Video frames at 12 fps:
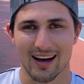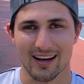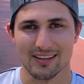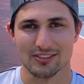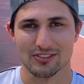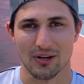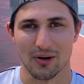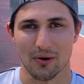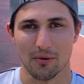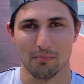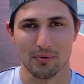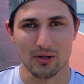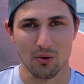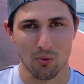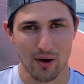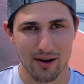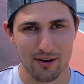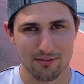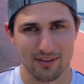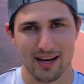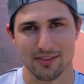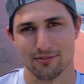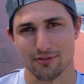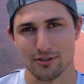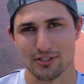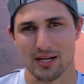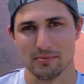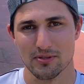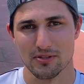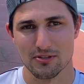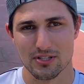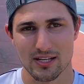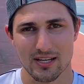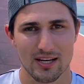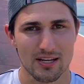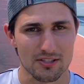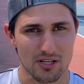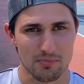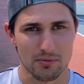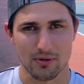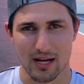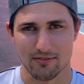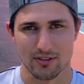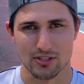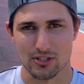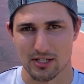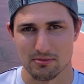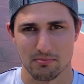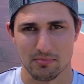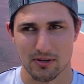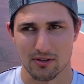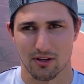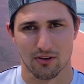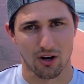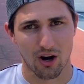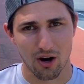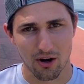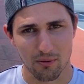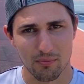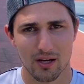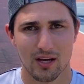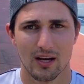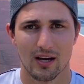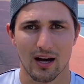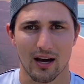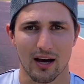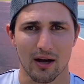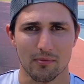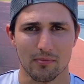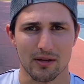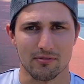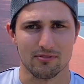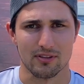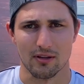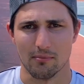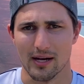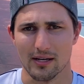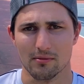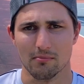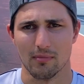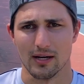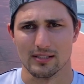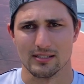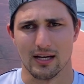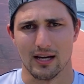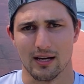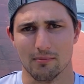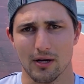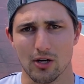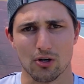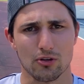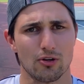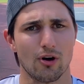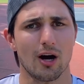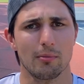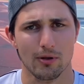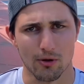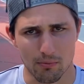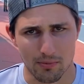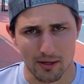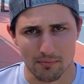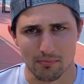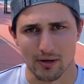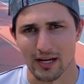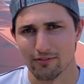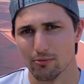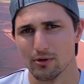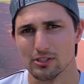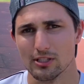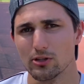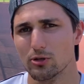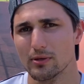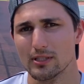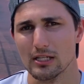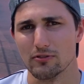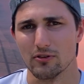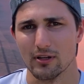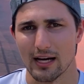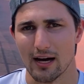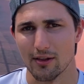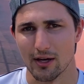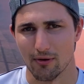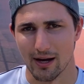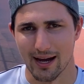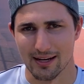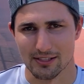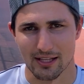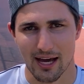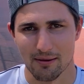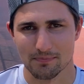So be aware of that the first time you use it. Some people have an adjustment period on their arm. They feel it might hurt their arm a little bit, but everyone's a little bit different on how they react to that.